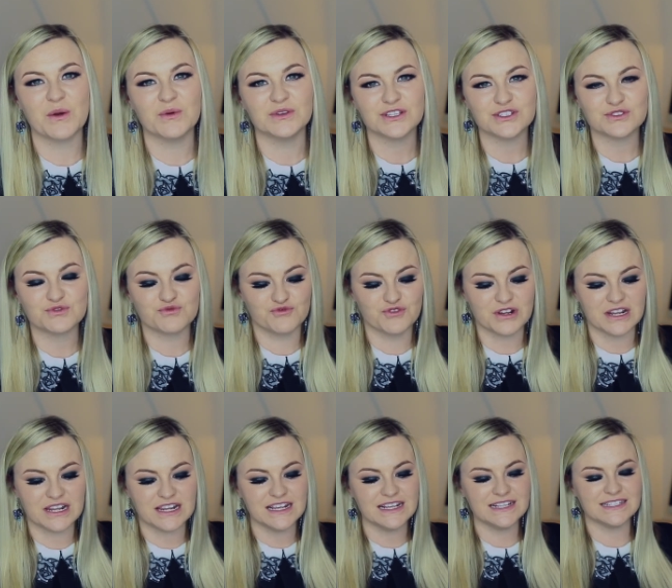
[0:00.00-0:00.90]
We're just
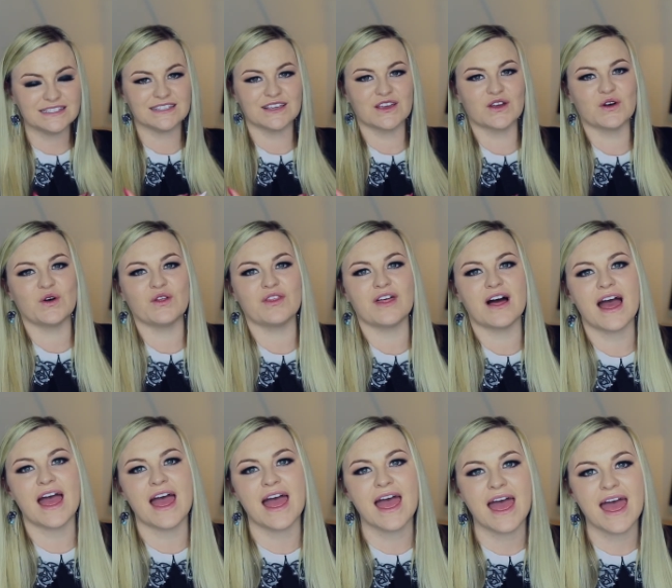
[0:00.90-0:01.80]
releasing all that
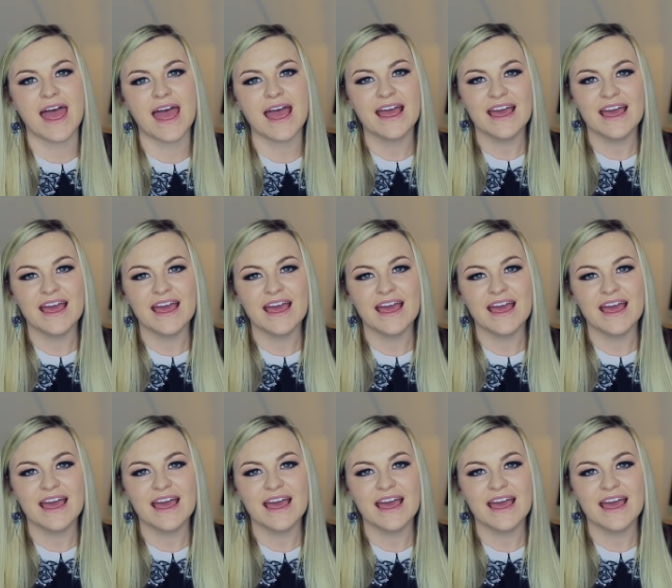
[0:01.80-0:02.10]
air.